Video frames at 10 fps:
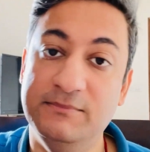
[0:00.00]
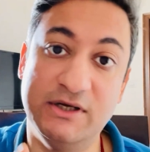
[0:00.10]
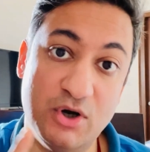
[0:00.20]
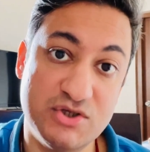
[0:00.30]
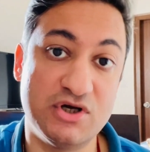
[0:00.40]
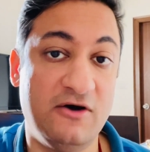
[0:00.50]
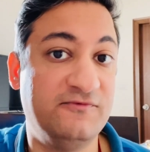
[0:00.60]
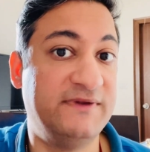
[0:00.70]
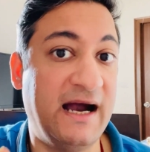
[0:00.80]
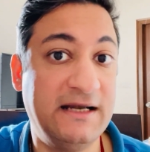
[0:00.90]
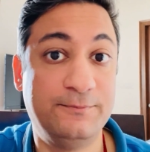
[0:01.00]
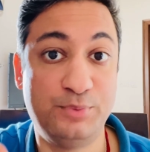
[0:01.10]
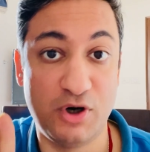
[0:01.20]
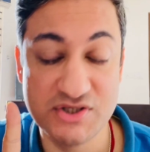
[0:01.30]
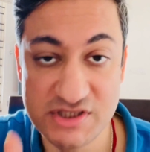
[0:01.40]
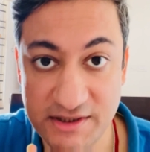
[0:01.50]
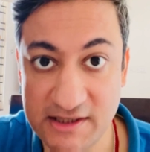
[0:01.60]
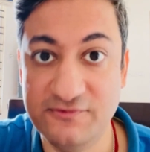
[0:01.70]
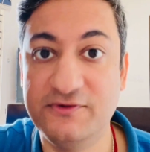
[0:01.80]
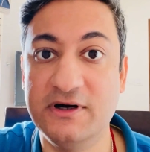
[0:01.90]
because of that
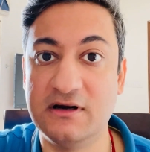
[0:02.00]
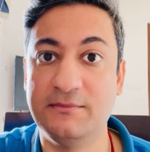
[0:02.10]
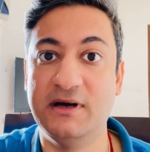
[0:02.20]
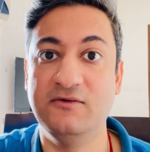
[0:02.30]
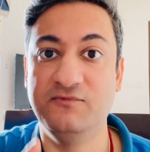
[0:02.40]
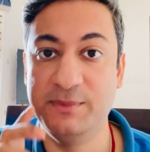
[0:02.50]
positive karma,